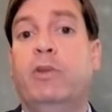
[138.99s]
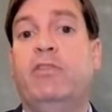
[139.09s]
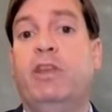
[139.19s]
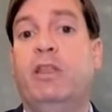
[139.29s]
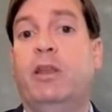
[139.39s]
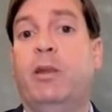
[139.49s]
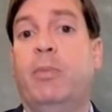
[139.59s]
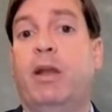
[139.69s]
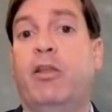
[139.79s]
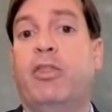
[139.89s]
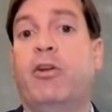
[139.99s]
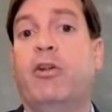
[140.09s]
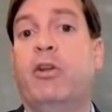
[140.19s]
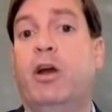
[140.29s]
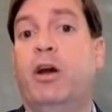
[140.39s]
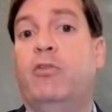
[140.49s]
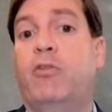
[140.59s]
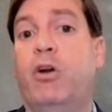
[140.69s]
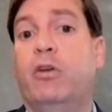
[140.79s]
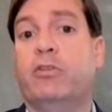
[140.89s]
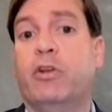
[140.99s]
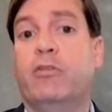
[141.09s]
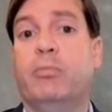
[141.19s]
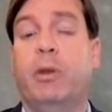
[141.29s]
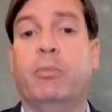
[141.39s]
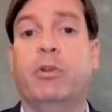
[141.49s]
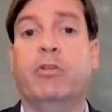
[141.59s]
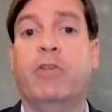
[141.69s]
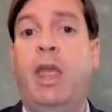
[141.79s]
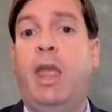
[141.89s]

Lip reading: We've seen that about a third of all service members